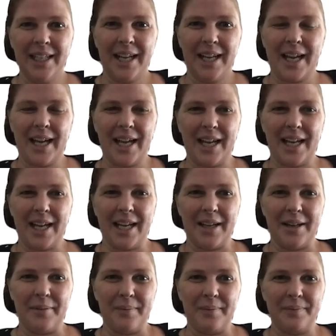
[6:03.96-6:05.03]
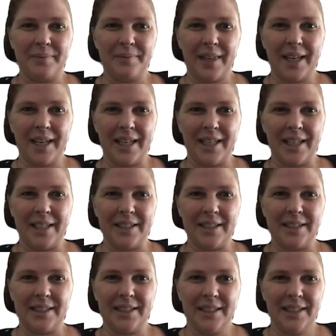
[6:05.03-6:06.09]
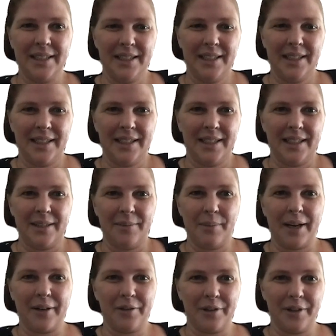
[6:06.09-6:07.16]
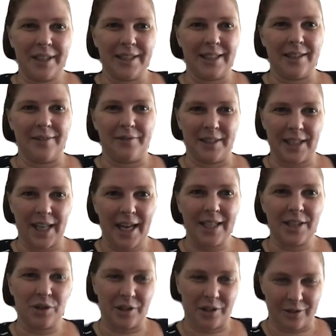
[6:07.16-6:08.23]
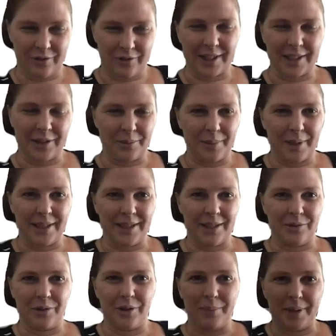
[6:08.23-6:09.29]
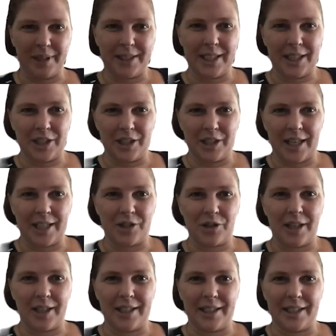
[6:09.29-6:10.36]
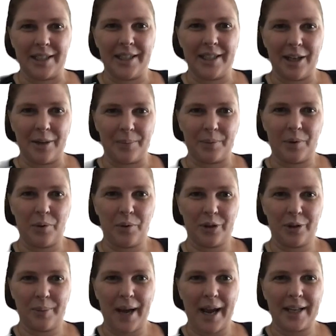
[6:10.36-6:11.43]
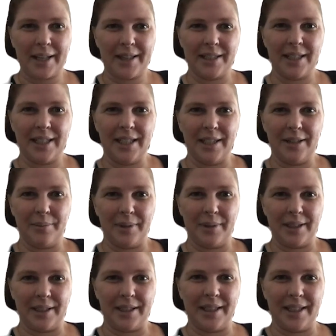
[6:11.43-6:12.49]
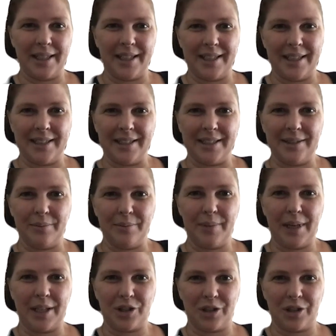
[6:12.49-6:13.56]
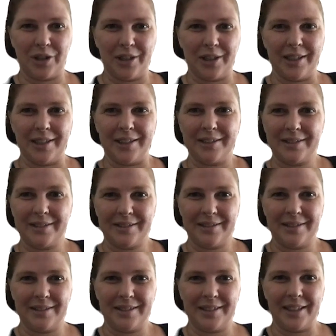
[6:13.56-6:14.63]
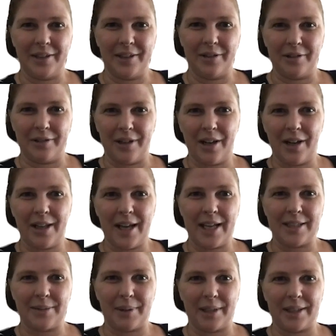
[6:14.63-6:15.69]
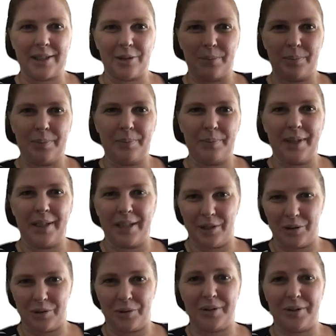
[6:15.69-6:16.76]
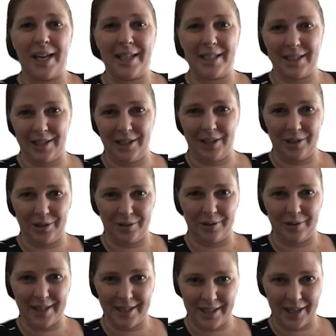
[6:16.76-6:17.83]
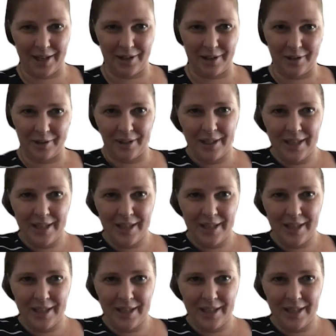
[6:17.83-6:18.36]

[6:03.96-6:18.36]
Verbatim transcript: um, and in my role as the physiatrist or physical medicine rehabilitation i try to help quarterback the team and and make sure you know all aspects are being controlled as do you and so